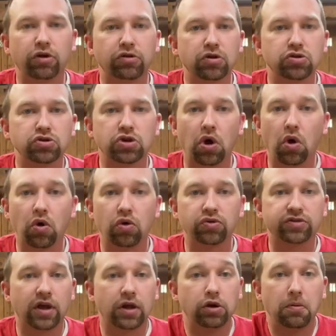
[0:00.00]
those
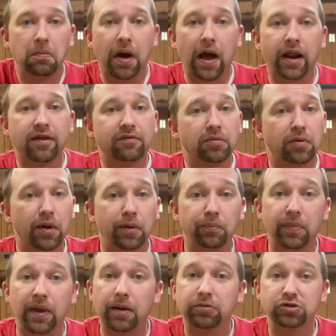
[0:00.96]
holes, and you might
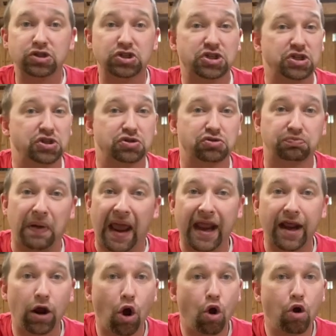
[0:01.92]
even be able just to
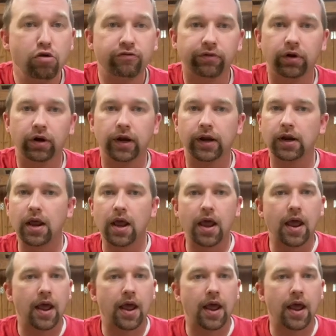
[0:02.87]
paint over it